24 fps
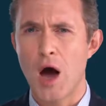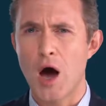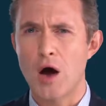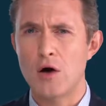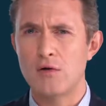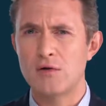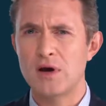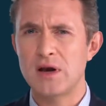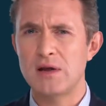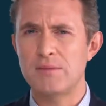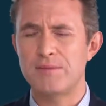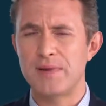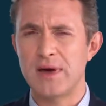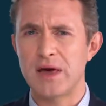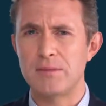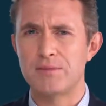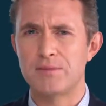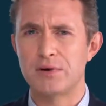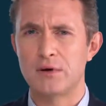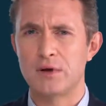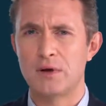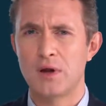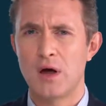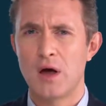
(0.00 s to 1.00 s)
only
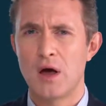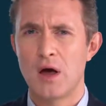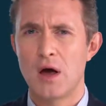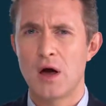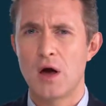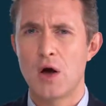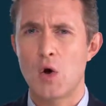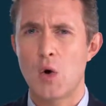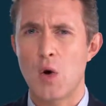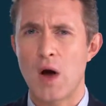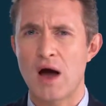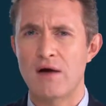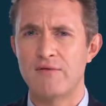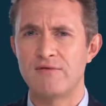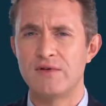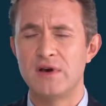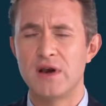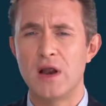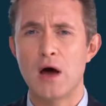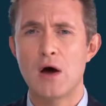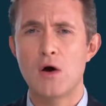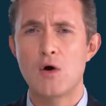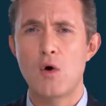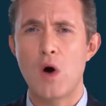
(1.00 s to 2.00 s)
people who have
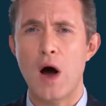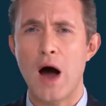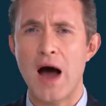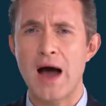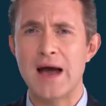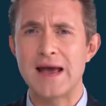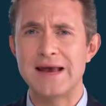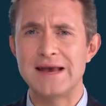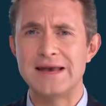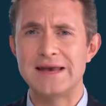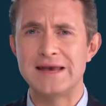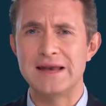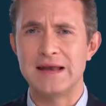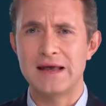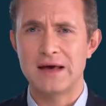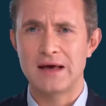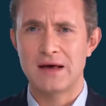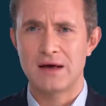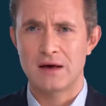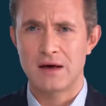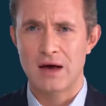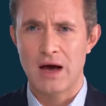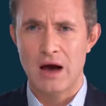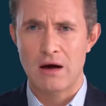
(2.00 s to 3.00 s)
no
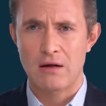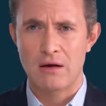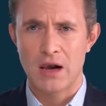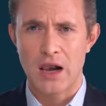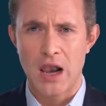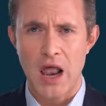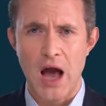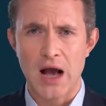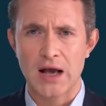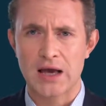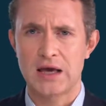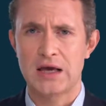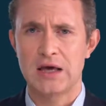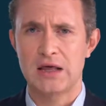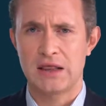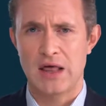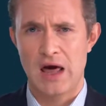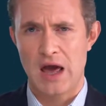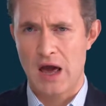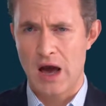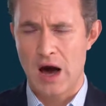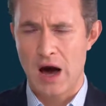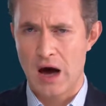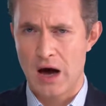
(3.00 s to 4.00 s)
idea how lucky
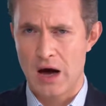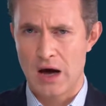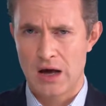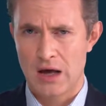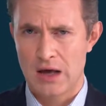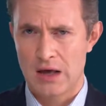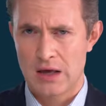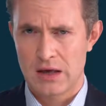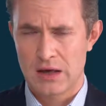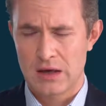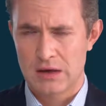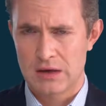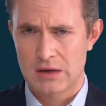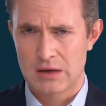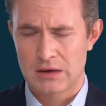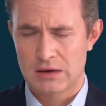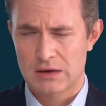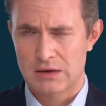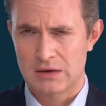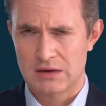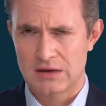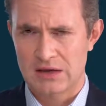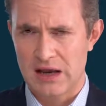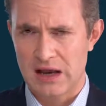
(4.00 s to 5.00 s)
they are
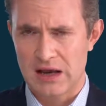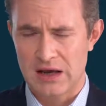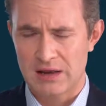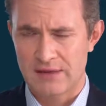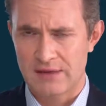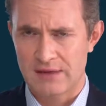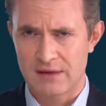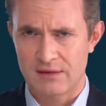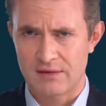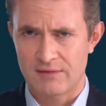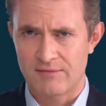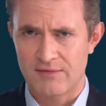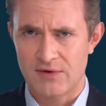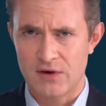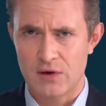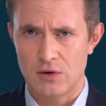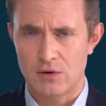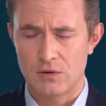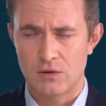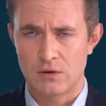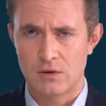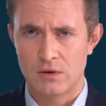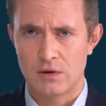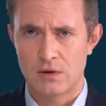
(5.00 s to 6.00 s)
could take this
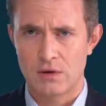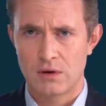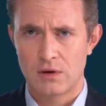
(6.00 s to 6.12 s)
view.